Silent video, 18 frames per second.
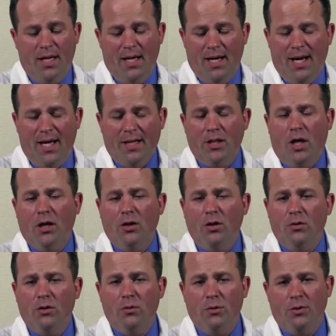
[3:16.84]
And not
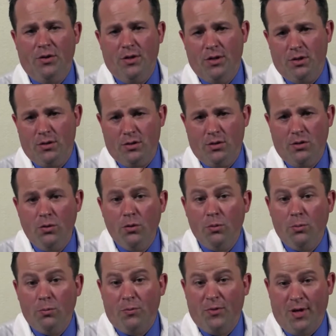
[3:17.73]
only with these
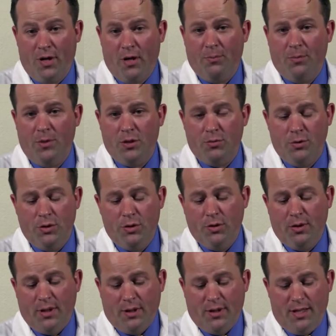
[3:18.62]
two therapies will you
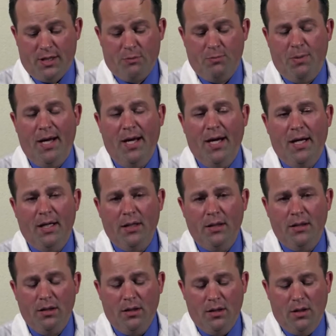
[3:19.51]
get less
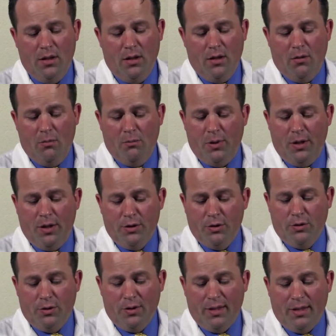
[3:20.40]
pain, but
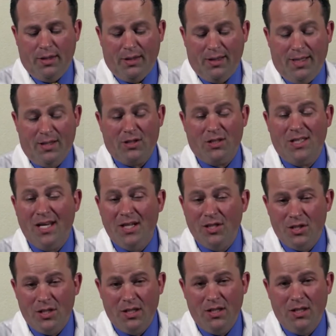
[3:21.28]
you'll get less
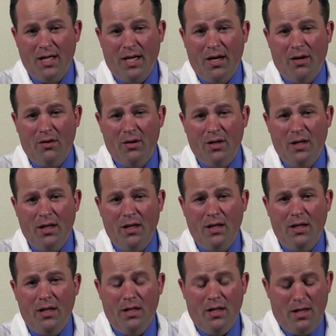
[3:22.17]
tension in the
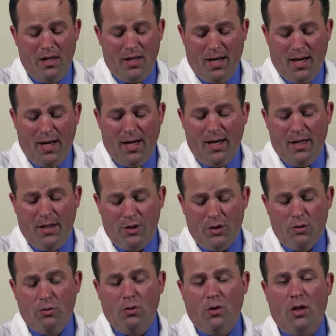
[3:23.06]
area, and
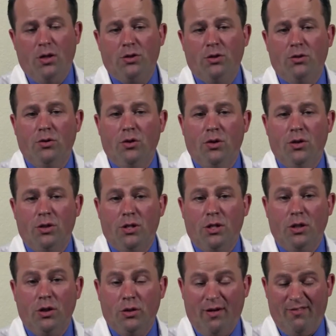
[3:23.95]
you will also notice
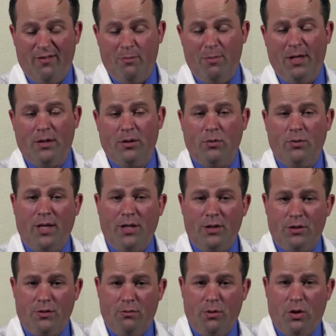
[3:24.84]
that you'll have a better
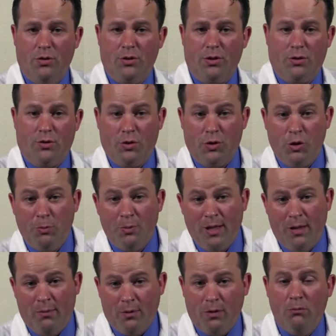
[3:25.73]
range of motion, or you'll be
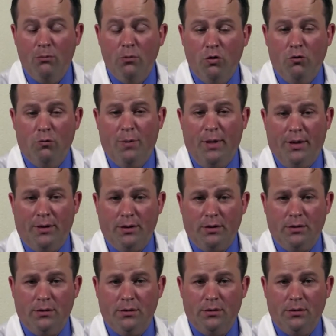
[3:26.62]
able to move better.